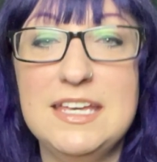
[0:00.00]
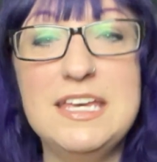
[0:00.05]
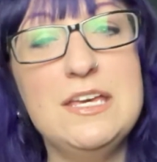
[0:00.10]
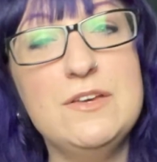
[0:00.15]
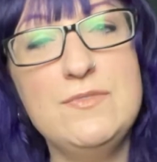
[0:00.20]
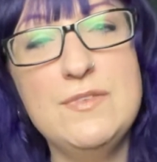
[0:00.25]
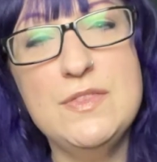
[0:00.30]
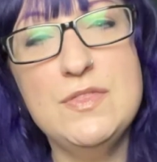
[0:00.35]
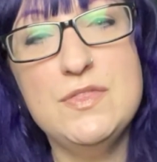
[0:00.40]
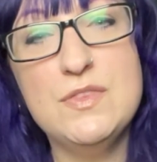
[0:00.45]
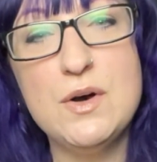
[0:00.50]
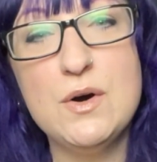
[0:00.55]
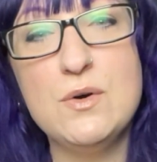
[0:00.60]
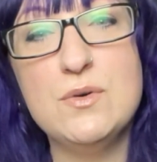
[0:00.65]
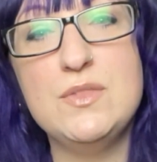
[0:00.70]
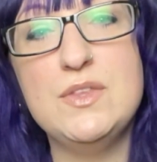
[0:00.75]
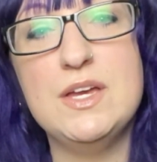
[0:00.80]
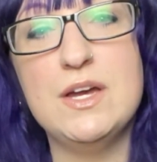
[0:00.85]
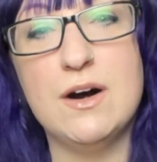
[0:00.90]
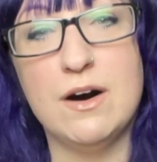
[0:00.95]
Even though
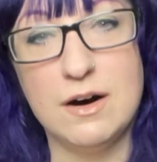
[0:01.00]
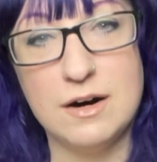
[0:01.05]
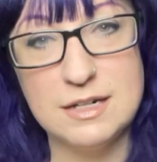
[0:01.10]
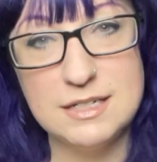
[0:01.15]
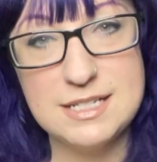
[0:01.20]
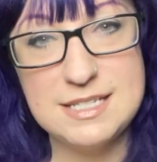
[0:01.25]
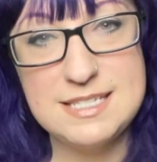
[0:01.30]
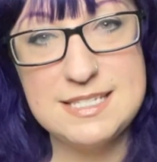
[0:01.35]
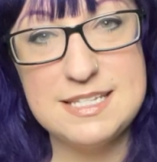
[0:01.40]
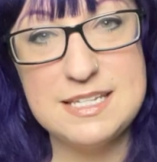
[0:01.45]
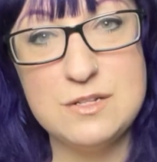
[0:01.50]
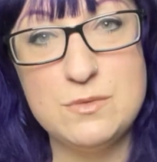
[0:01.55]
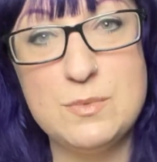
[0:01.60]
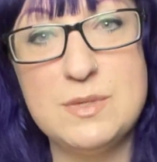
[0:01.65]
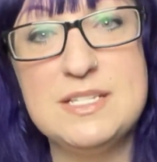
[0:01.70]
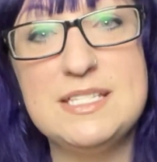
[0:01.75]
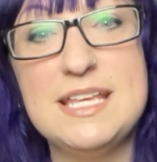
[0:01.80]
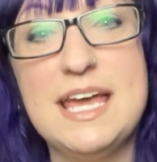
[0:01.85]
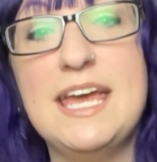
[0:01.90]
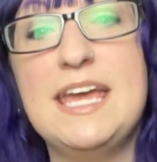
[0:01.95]
the Odyssey
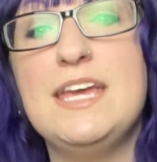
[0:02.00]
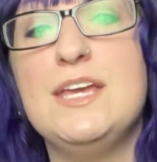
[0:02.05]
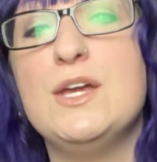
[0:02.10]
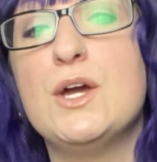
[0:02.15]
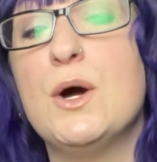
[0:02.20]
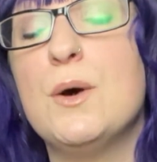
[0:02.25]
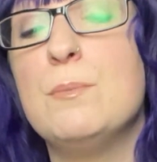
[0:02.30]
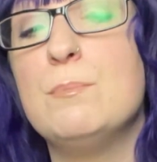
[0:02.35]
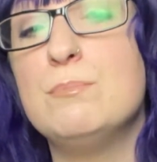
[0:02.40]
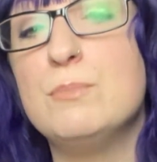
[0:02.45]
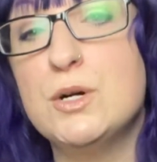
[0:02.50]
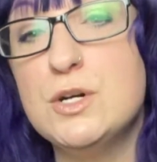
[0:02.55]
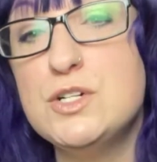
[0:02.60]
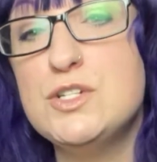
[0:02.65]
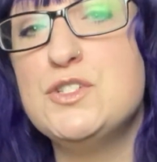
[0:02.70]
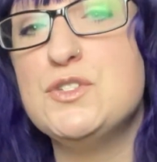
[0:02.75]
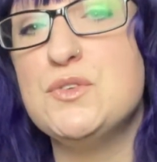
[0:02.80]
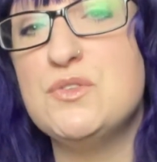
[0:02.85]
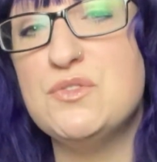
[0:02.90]
was a commercial